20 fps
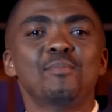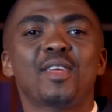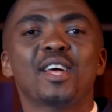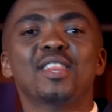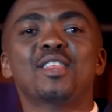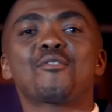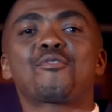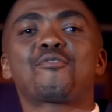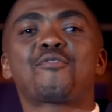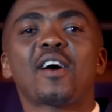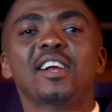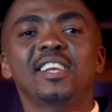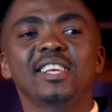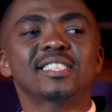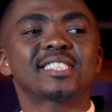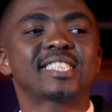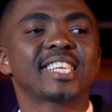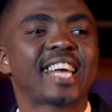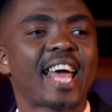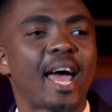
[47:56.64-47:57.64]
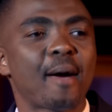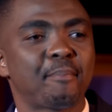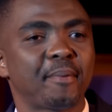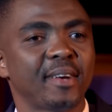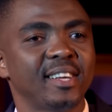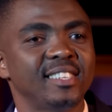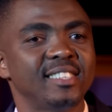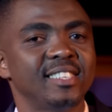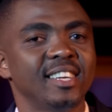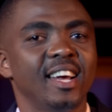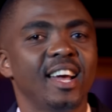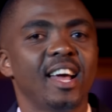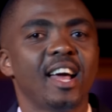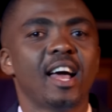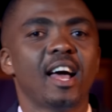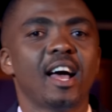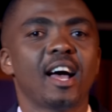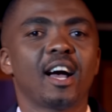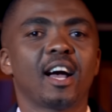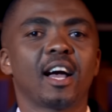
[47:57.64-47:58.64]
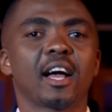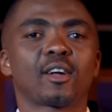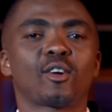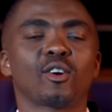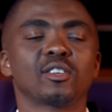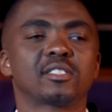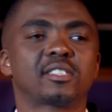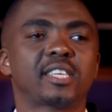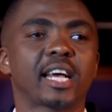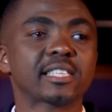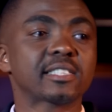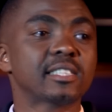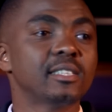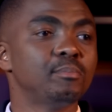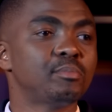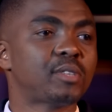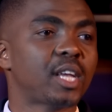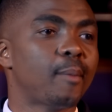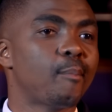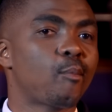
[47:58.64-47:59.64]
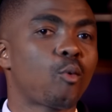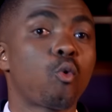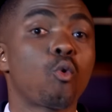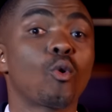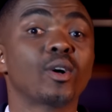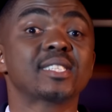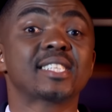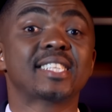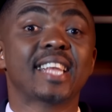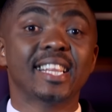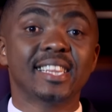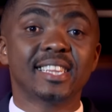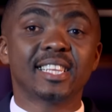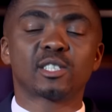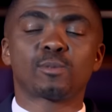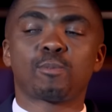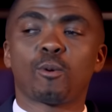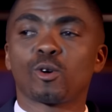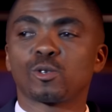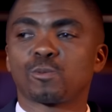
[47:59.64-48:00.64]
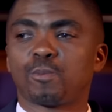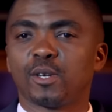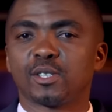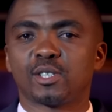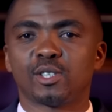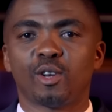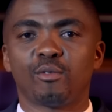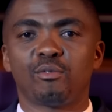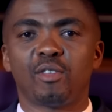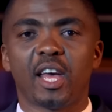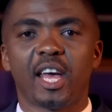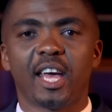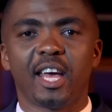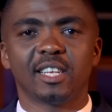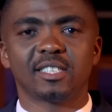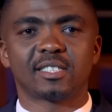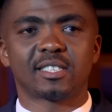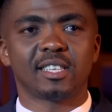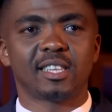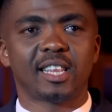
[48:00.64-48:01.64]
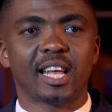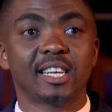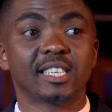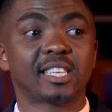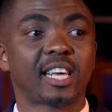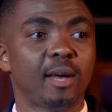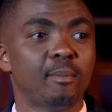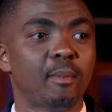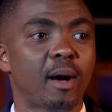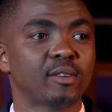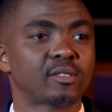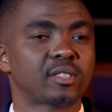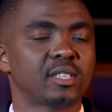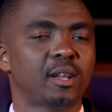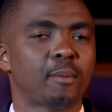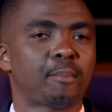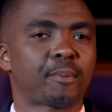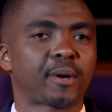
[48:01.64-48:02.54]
Then the funniest thing happened because uh, Jackson Mthembu, who was then the spokesperson of the ANC, then came out in the